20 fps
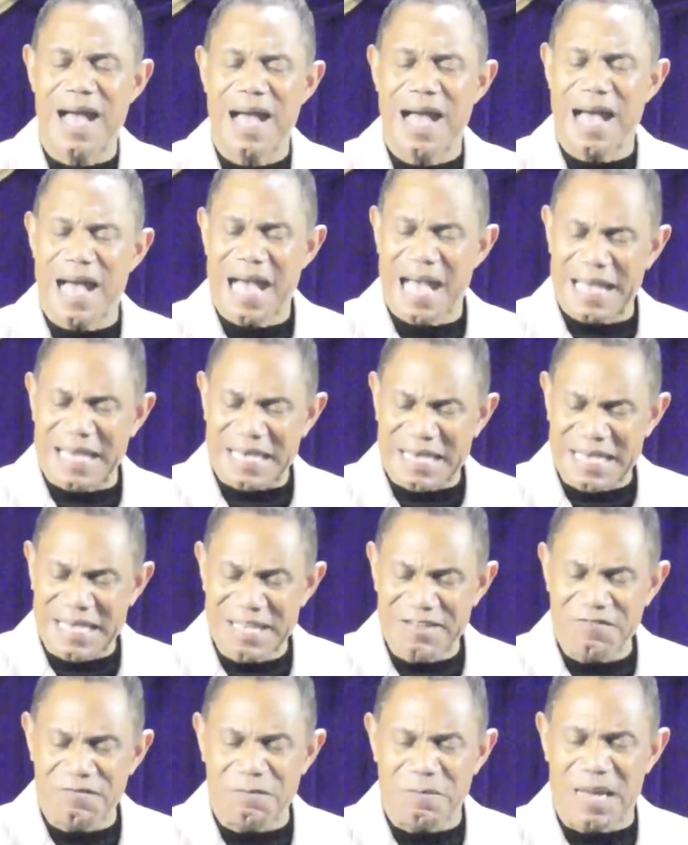I
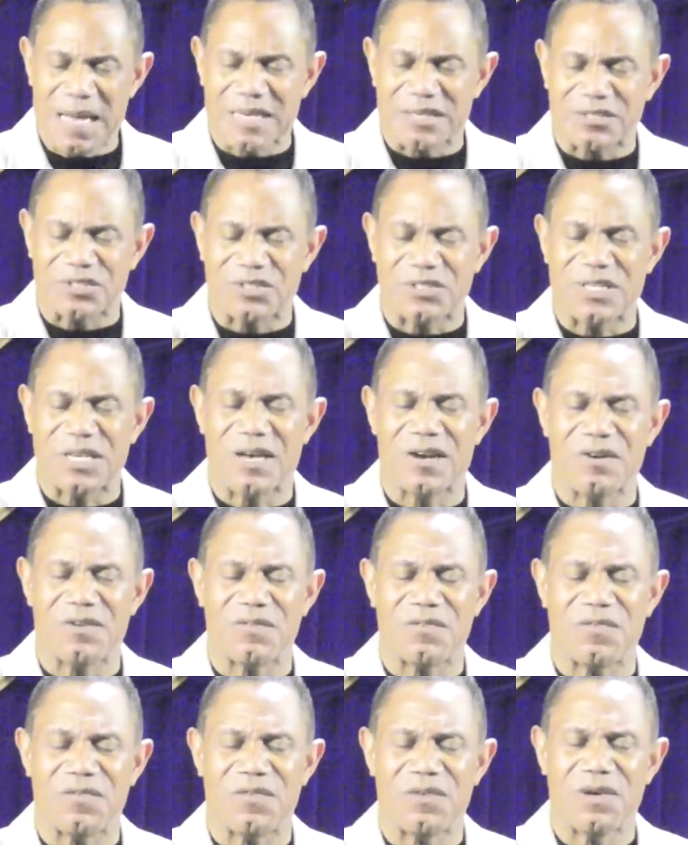give
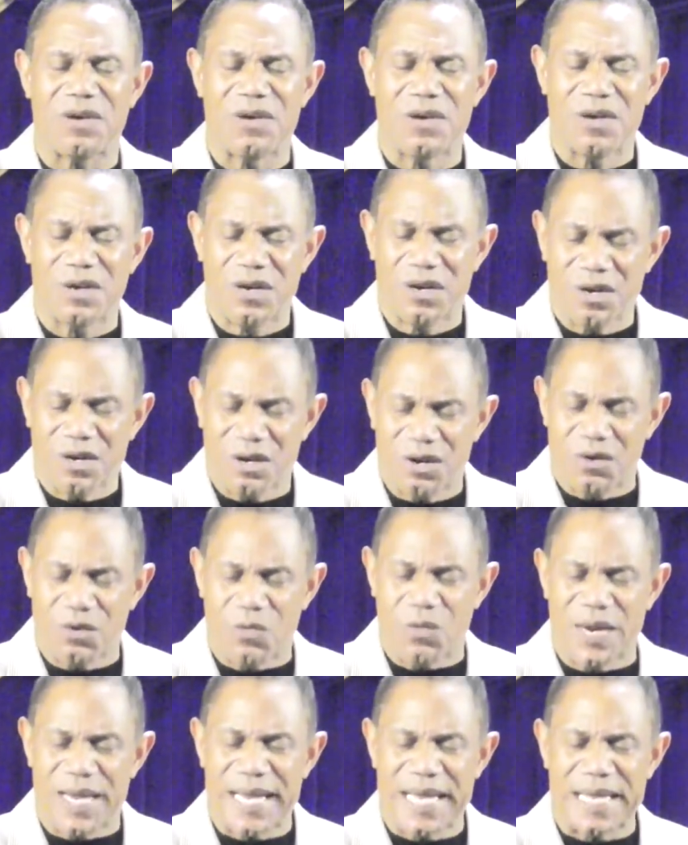myself
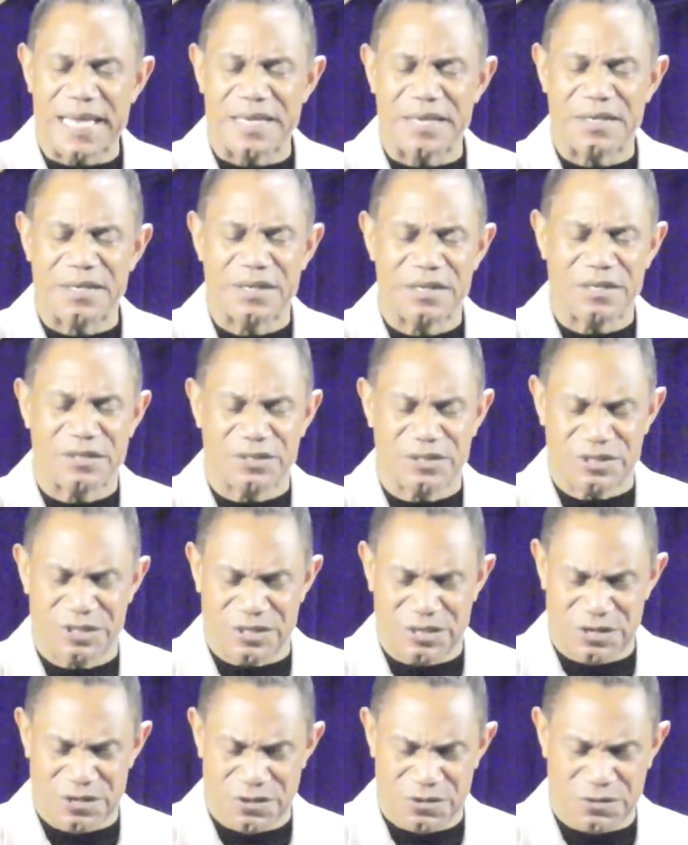away to
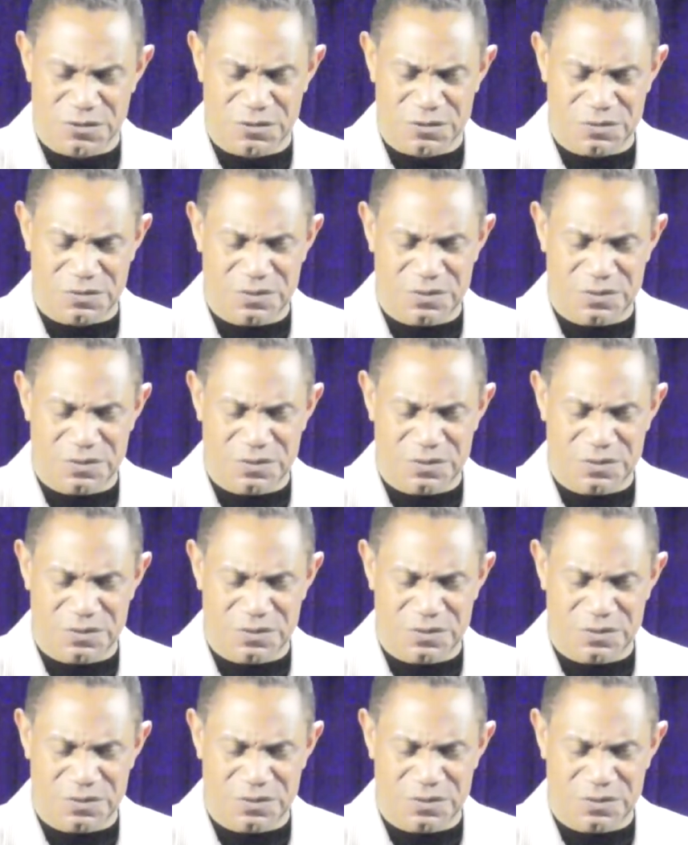you.